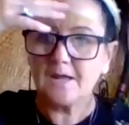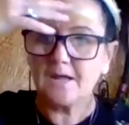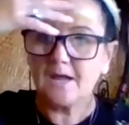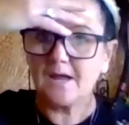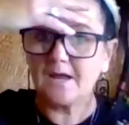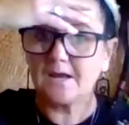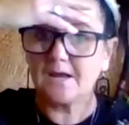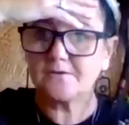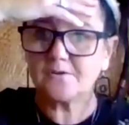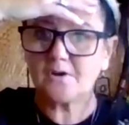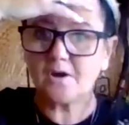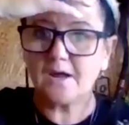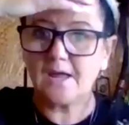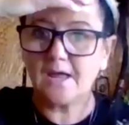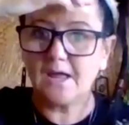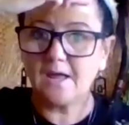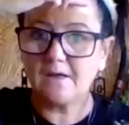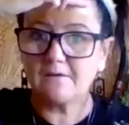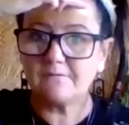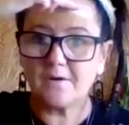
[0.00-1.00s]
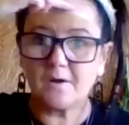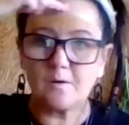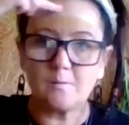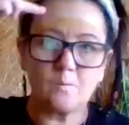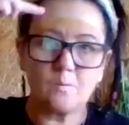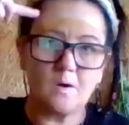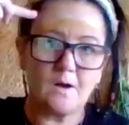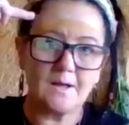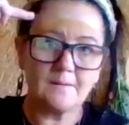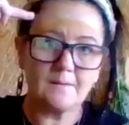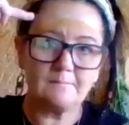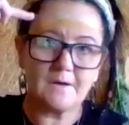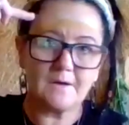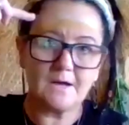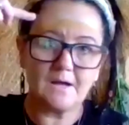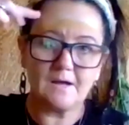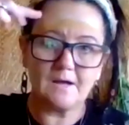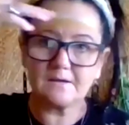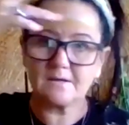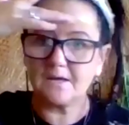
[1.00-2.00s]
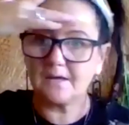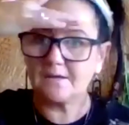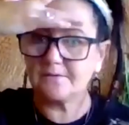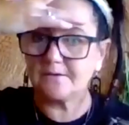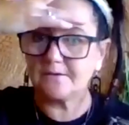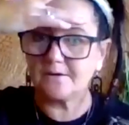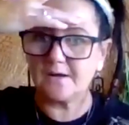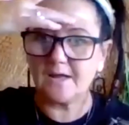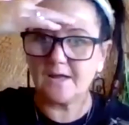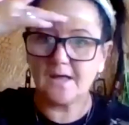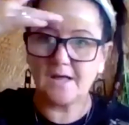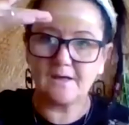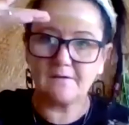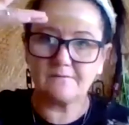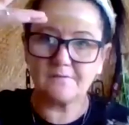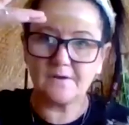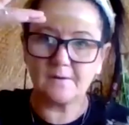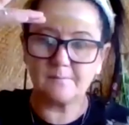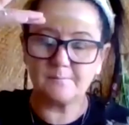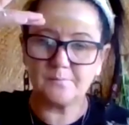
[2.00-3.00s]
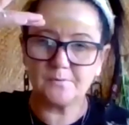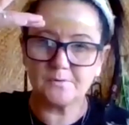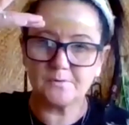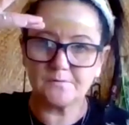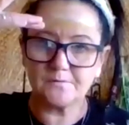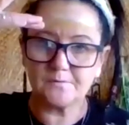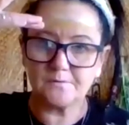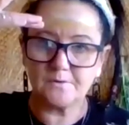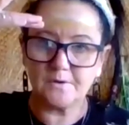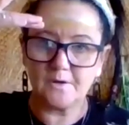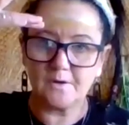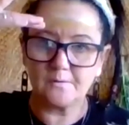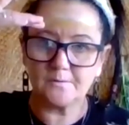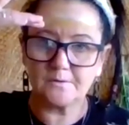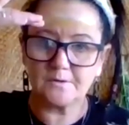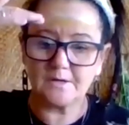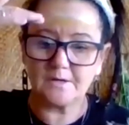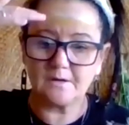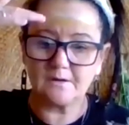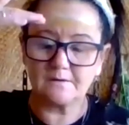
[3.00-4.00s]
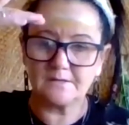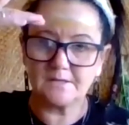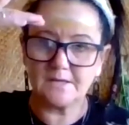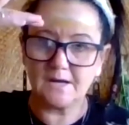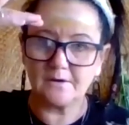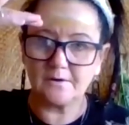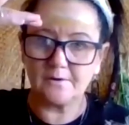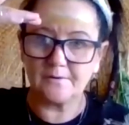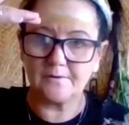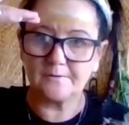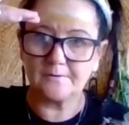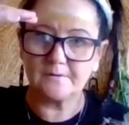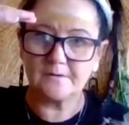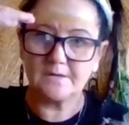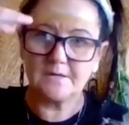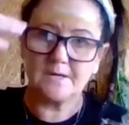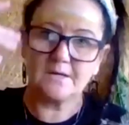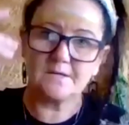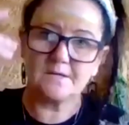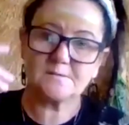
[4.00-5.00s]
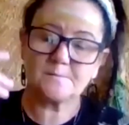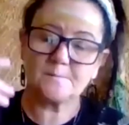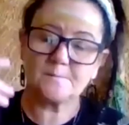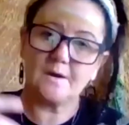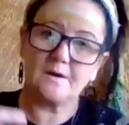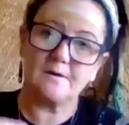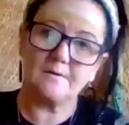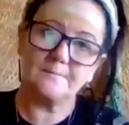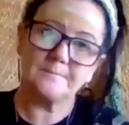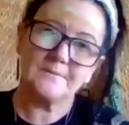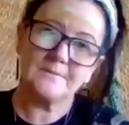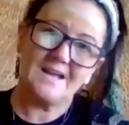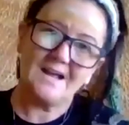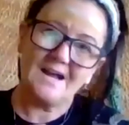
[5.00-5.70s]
And I have a white mark and then I have a beautiful ochre yellow as well.